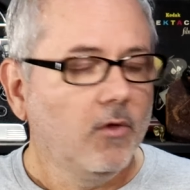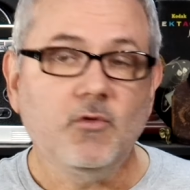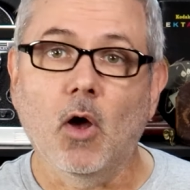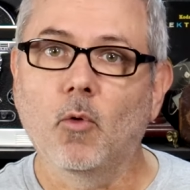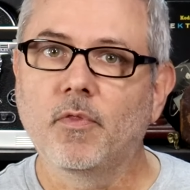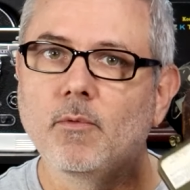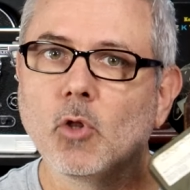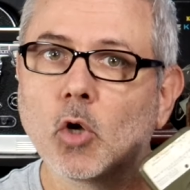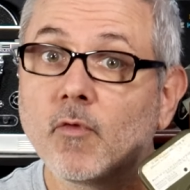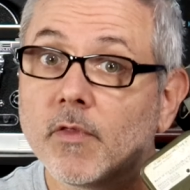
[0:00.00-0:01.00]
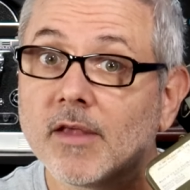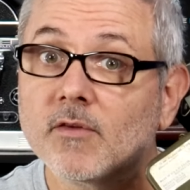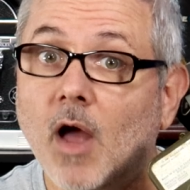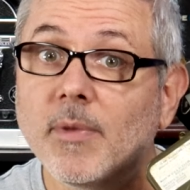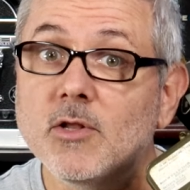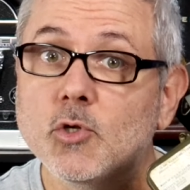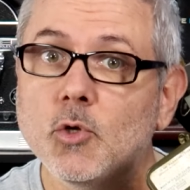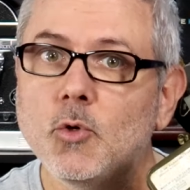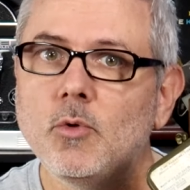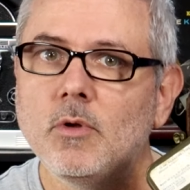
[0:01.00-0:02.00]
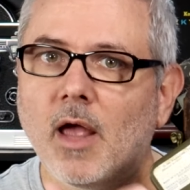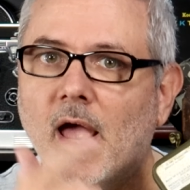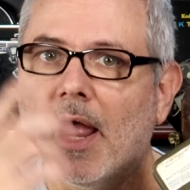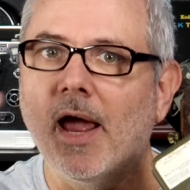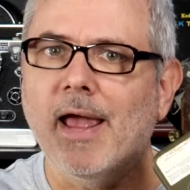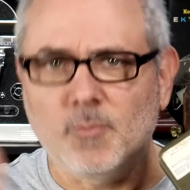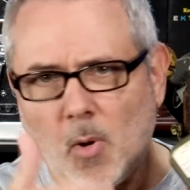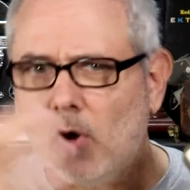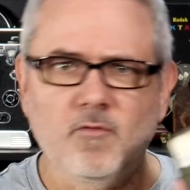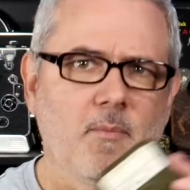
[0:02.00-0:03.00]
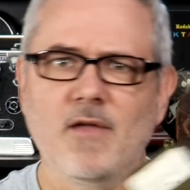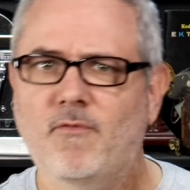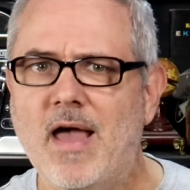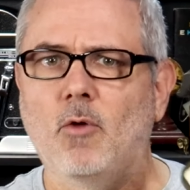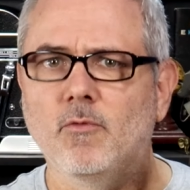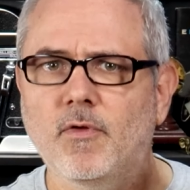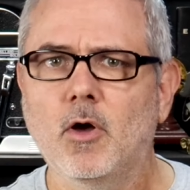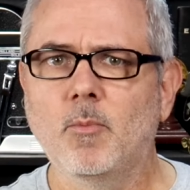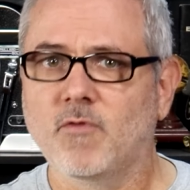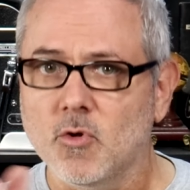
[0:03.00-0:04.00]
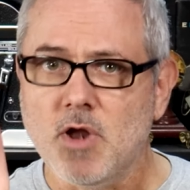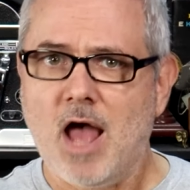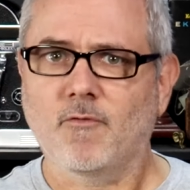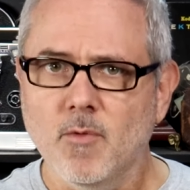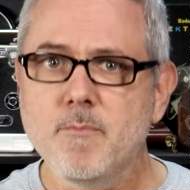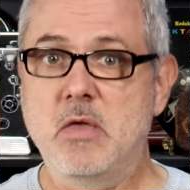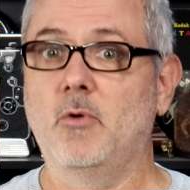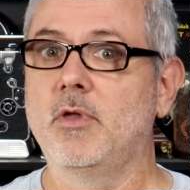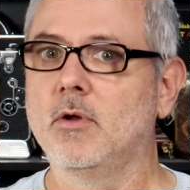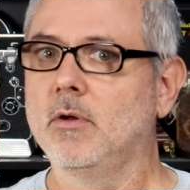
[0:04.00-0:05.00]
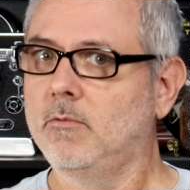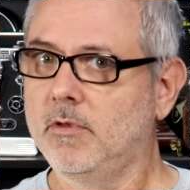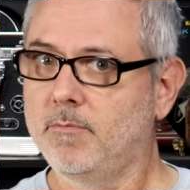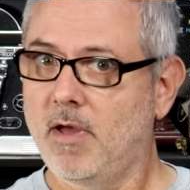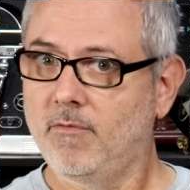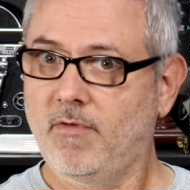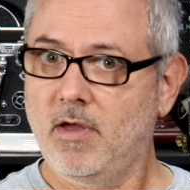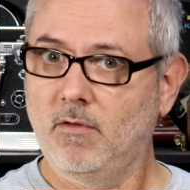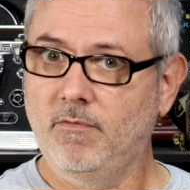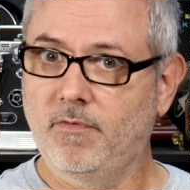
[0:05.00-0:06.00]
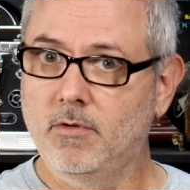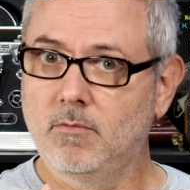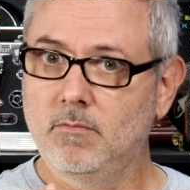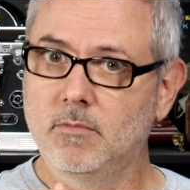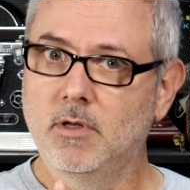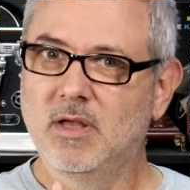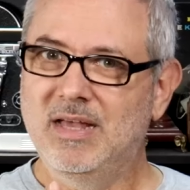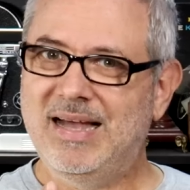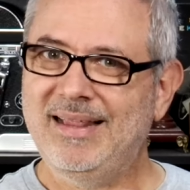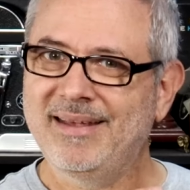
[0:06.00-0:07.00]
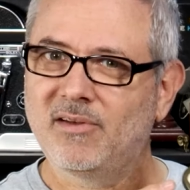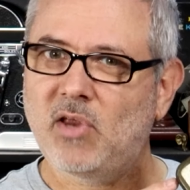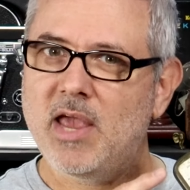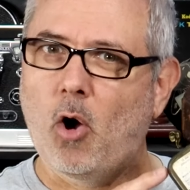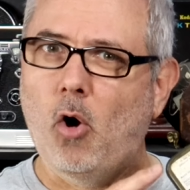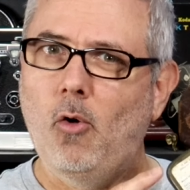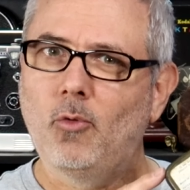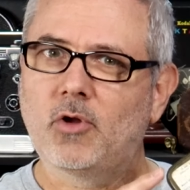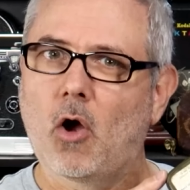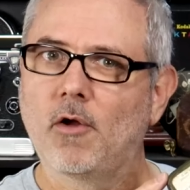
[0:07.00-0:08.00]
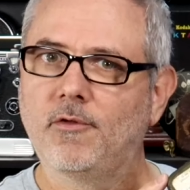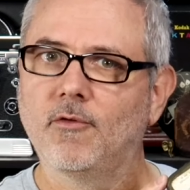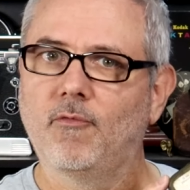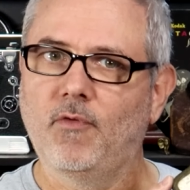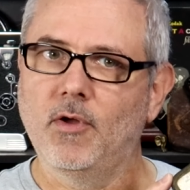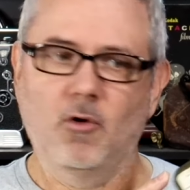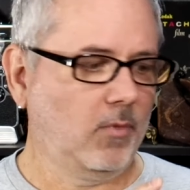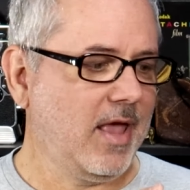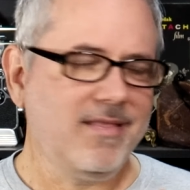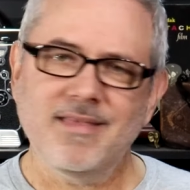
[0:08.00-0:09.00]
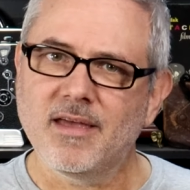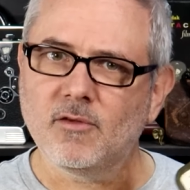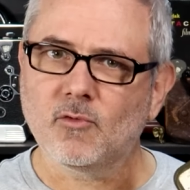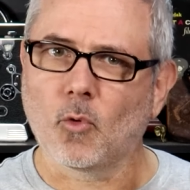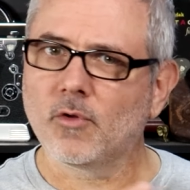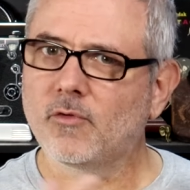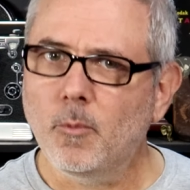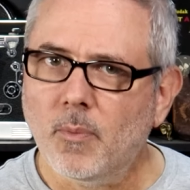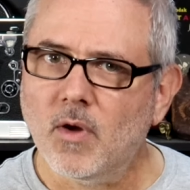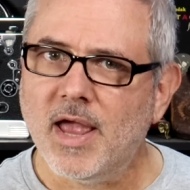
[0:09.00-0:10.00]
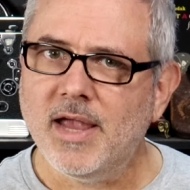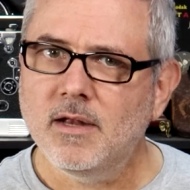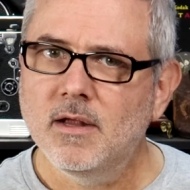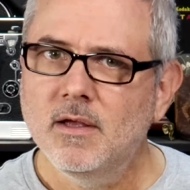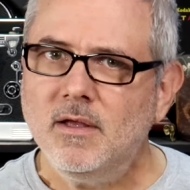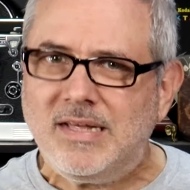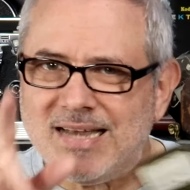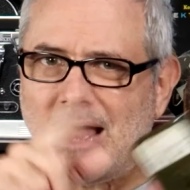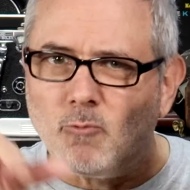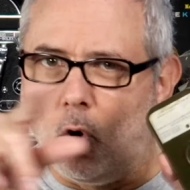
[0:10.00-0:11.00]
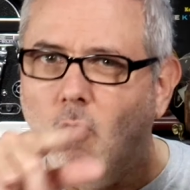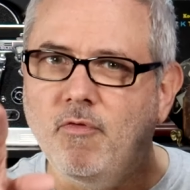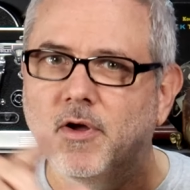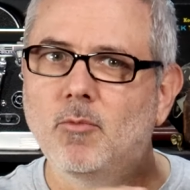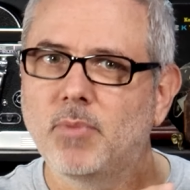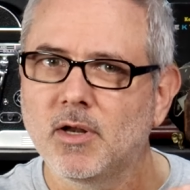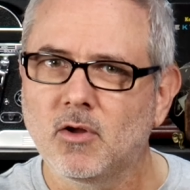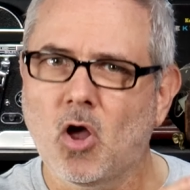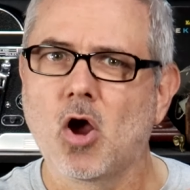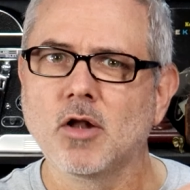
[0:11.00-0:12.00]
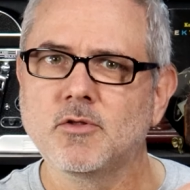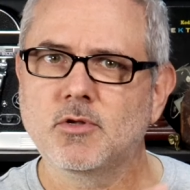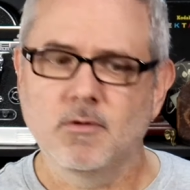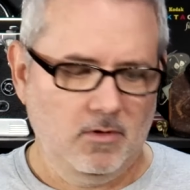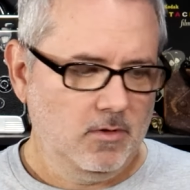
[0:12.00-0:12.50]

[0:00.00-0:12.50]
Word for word: So look for this coming soon uh, as part of my found film. If you're not familiar with my found film, I like to take old carts of film like this or Super 8, not roll film, but carts